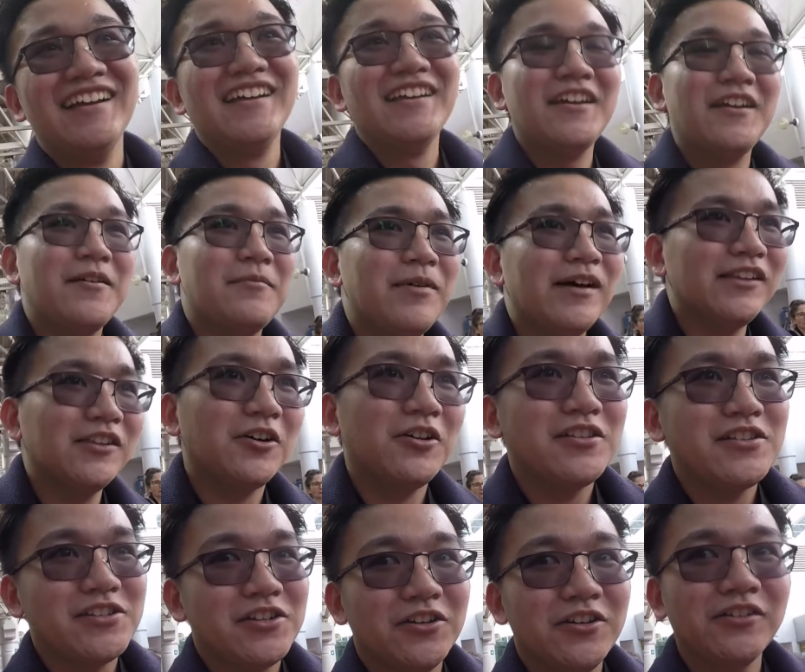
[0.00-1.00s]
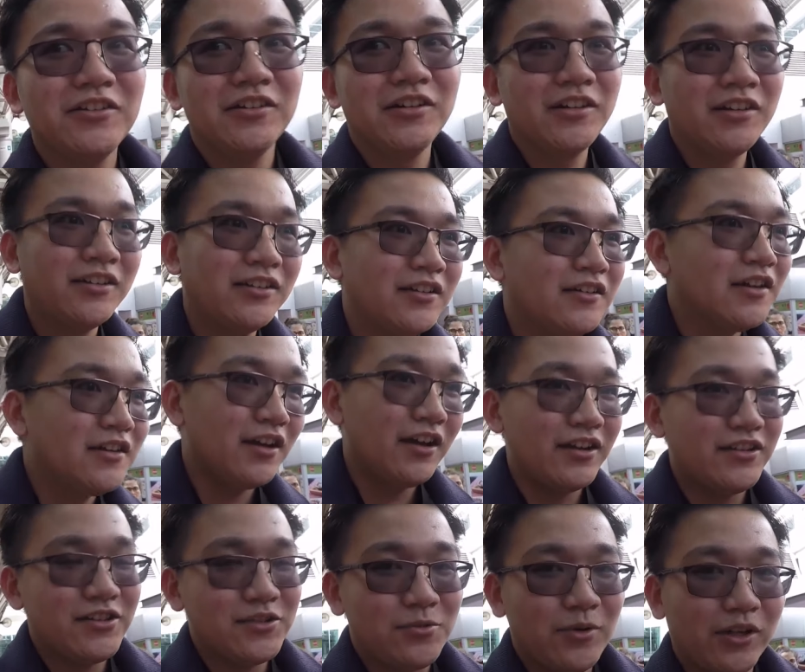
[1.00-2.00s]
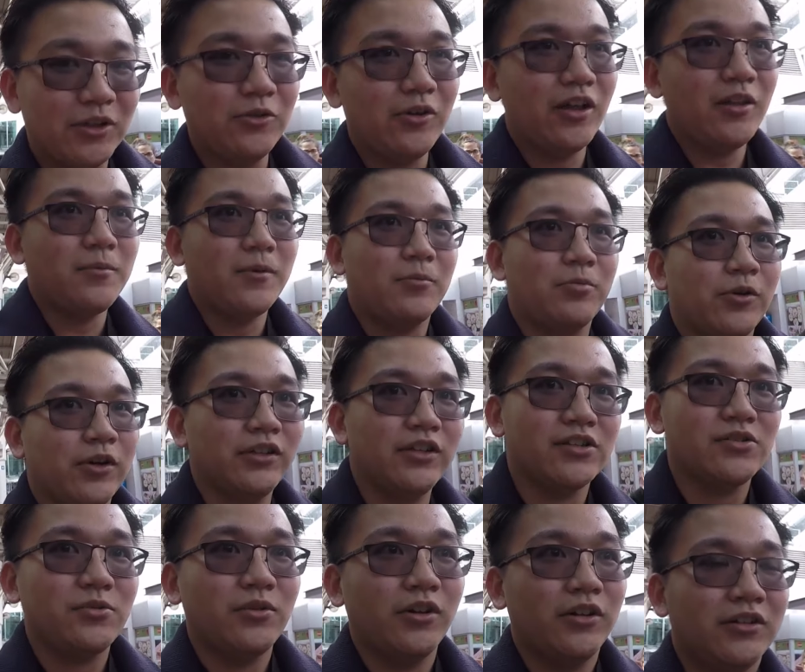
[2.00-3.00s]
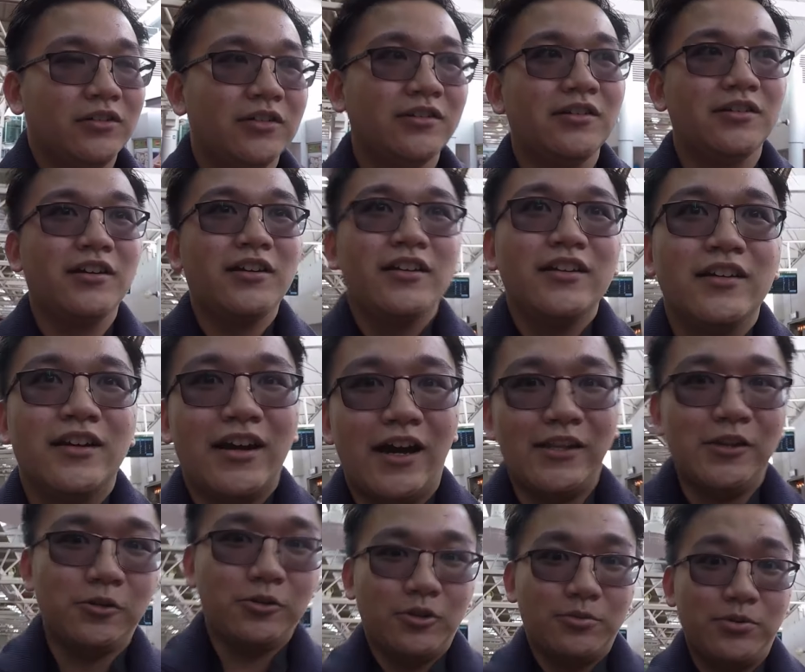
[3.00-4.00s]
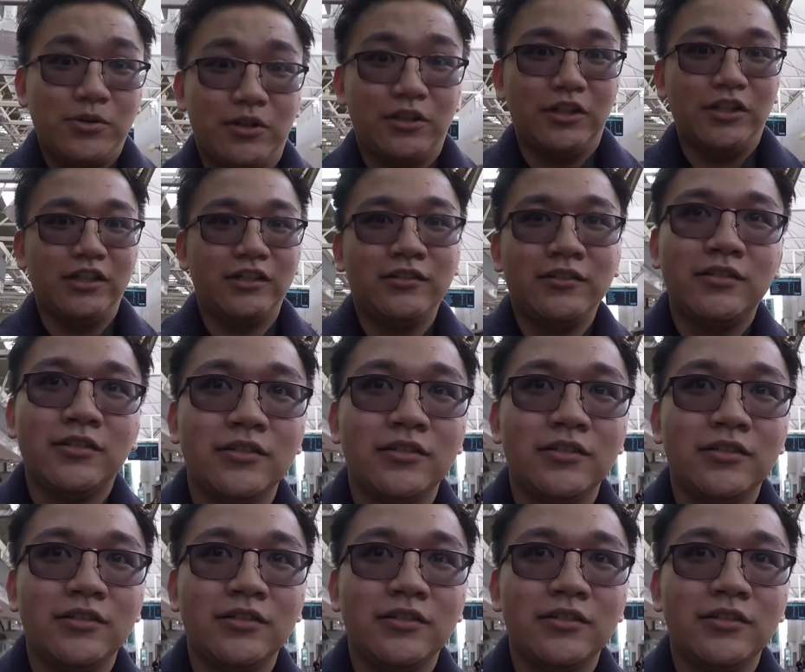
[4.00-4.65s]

Yeah, but also, I just want to help a friend as well. I know the feeling.